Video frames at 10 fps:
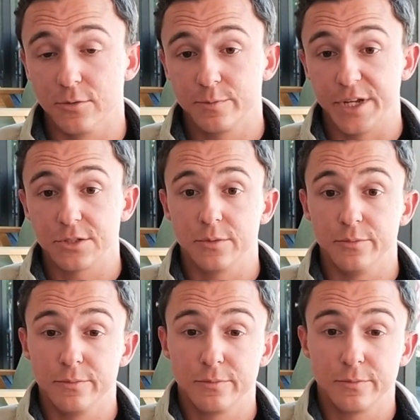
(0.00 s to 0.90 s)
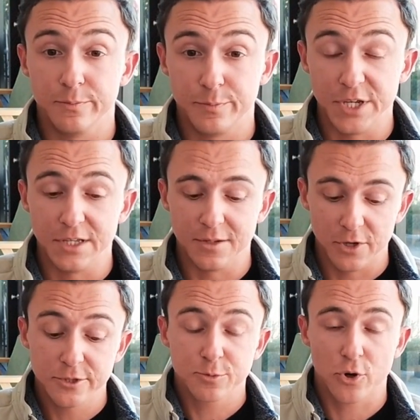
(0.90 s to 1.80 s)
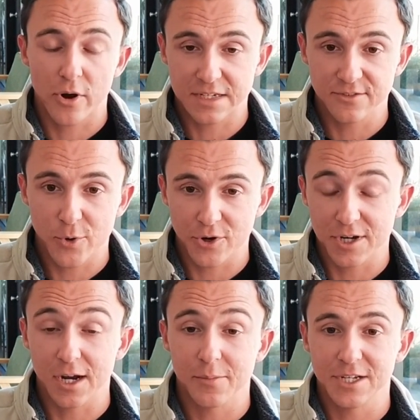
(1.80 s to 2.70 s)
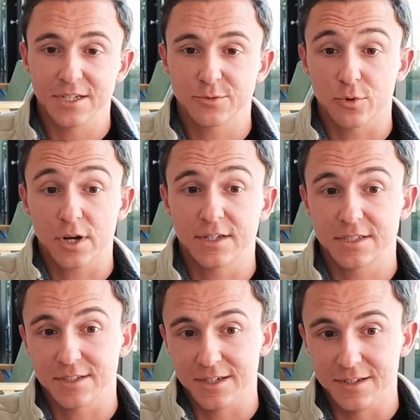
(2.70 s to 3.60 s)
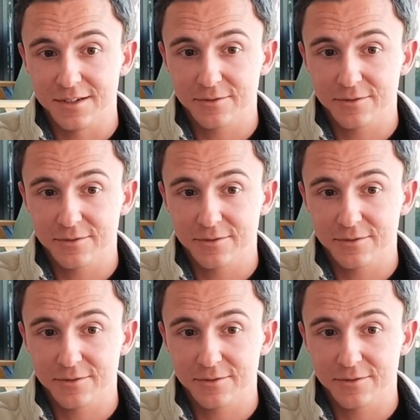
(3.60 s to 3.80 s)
basically be the most proactive parking company, because we're constantly,